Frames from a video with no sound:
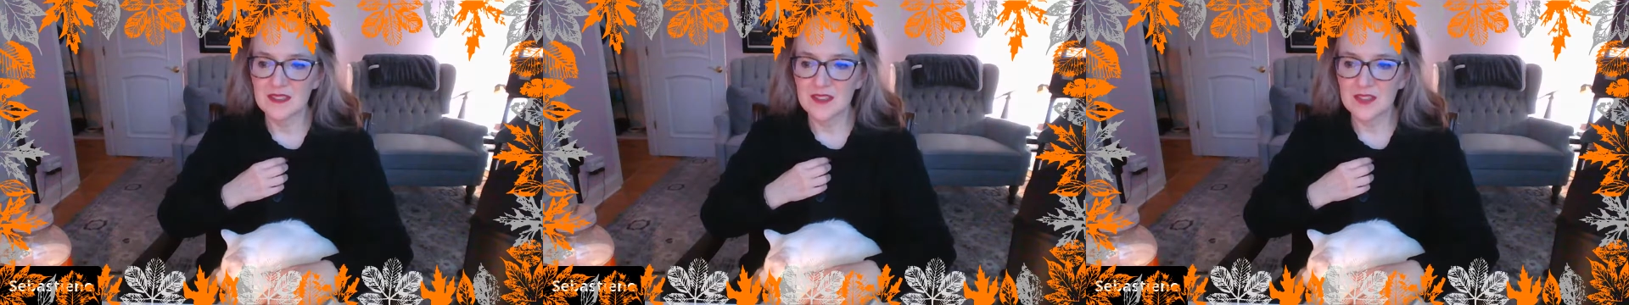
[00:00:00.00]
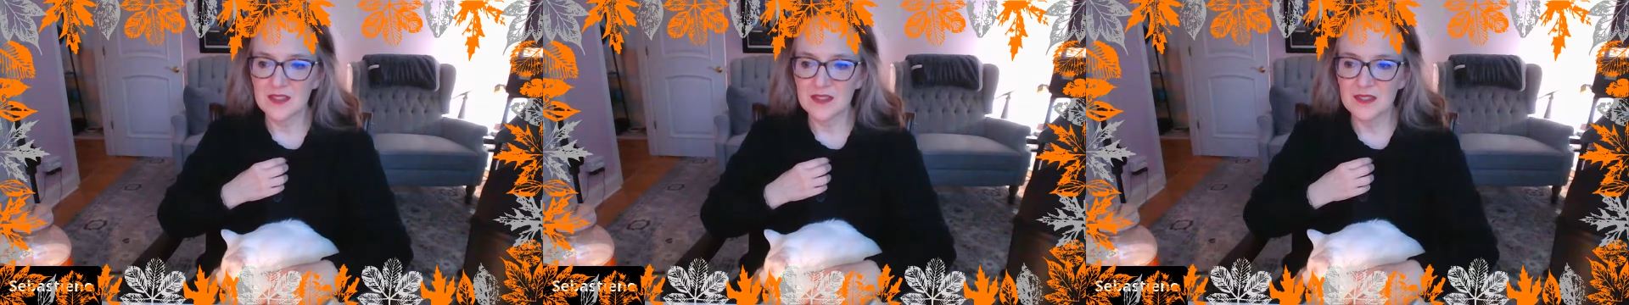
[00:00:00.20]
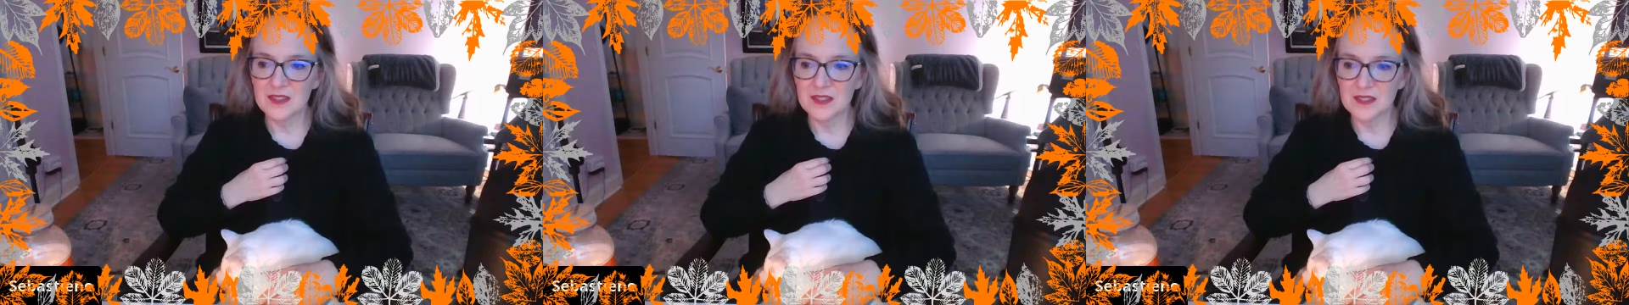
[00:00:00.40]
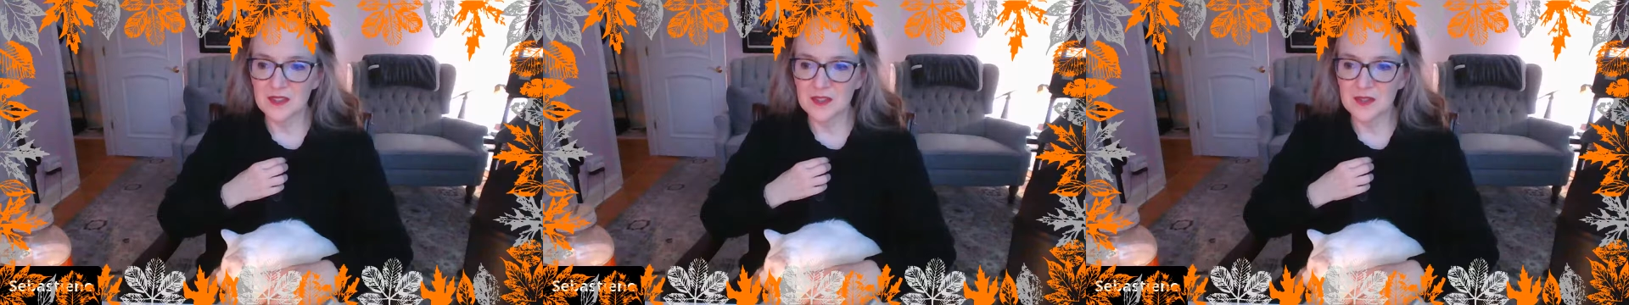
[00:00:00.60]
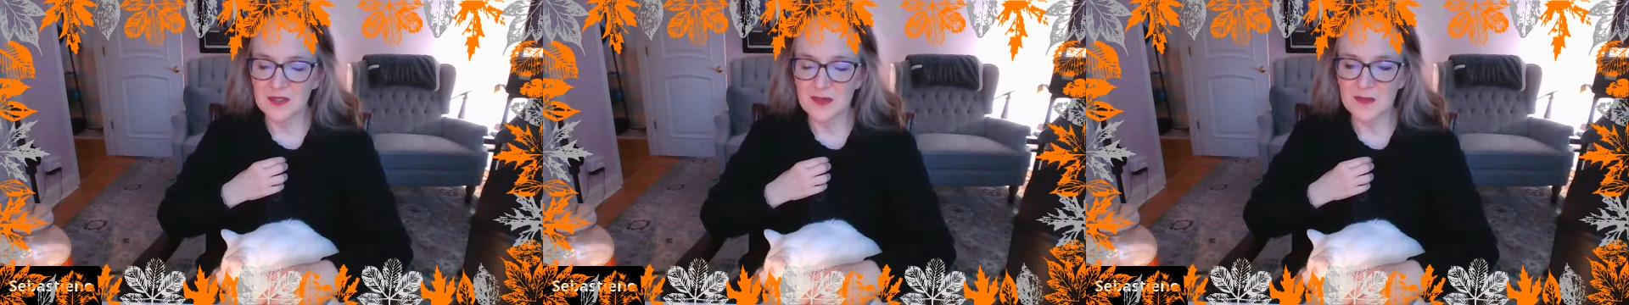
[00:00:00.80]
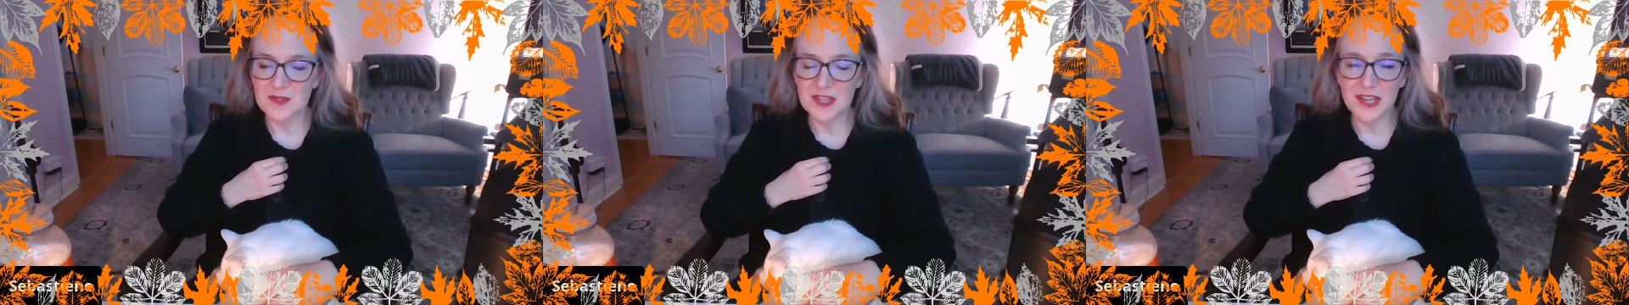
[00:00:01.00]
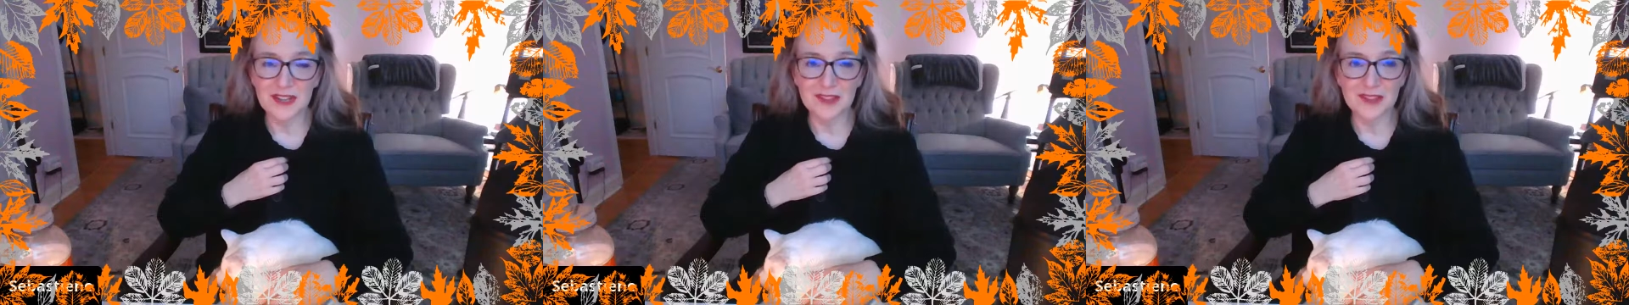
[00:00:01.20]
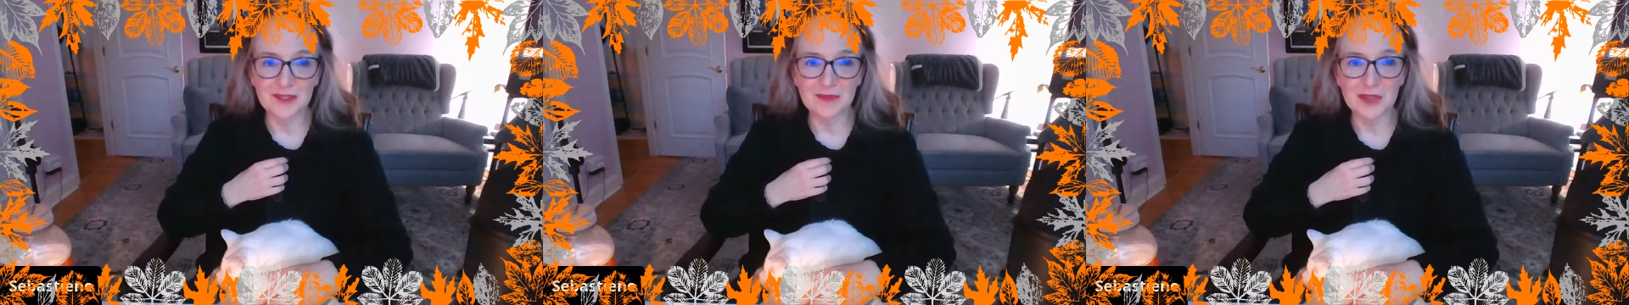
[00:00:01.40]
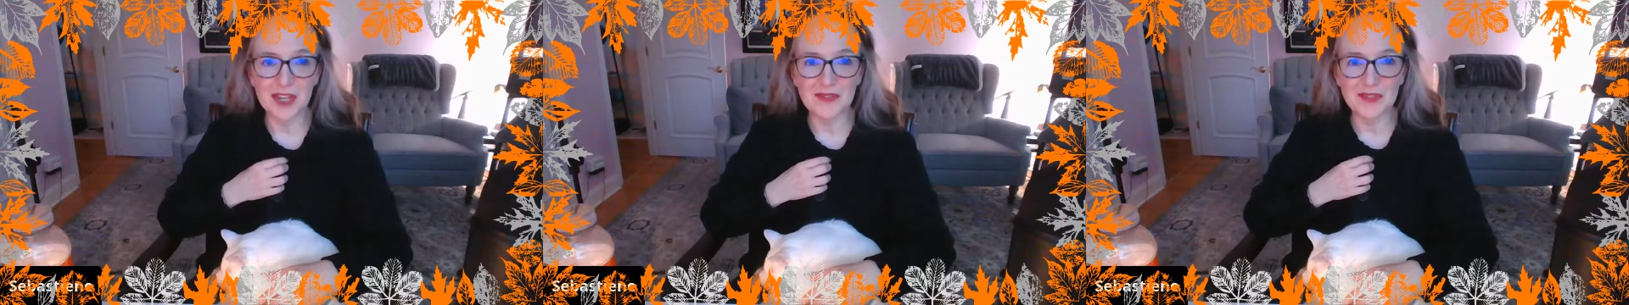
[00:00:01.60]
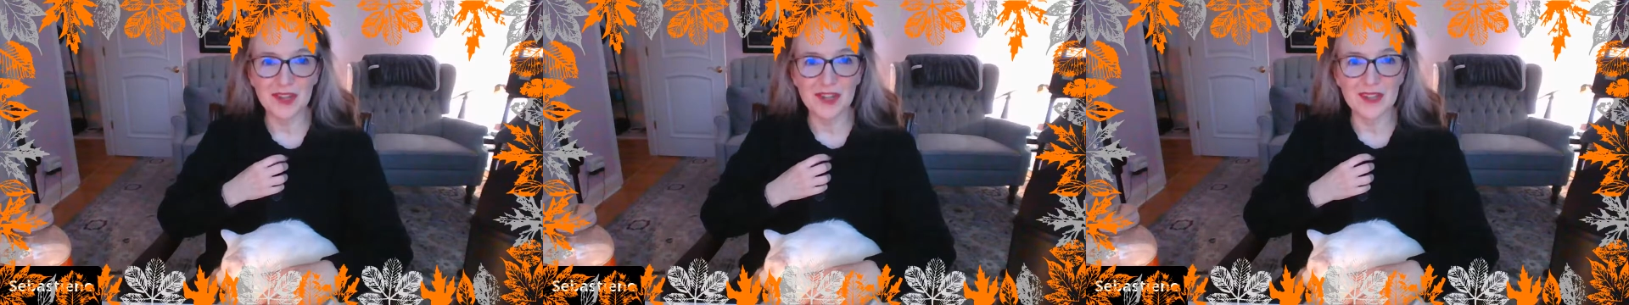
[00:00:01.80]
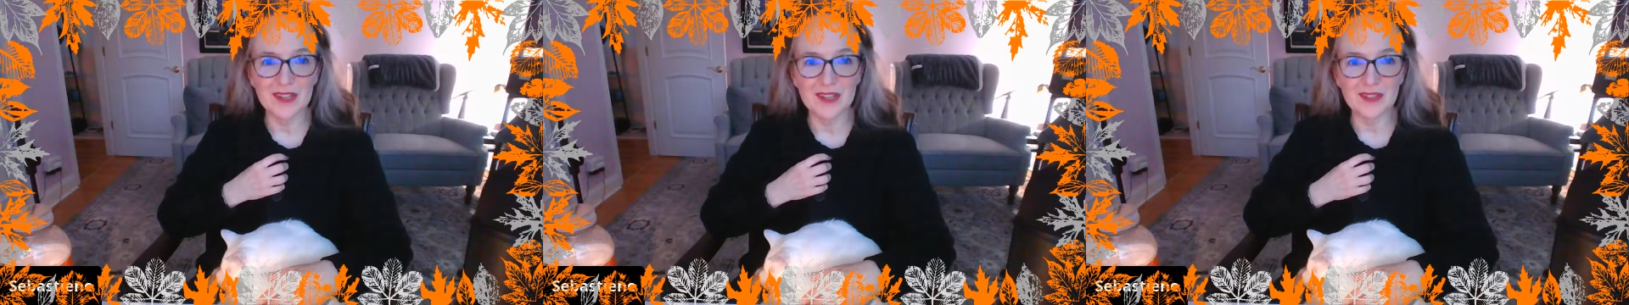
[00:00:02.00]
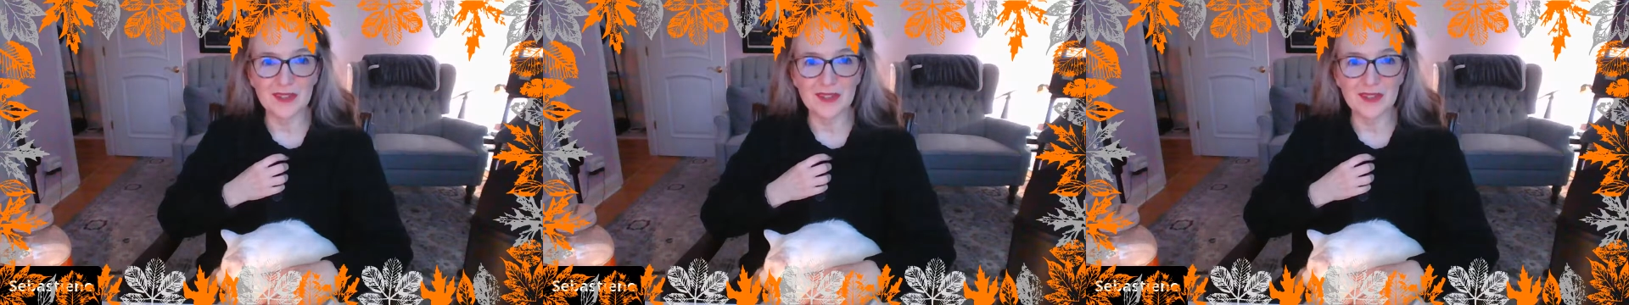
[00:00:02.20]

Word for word: yeah uh, YouTube channel and Patreon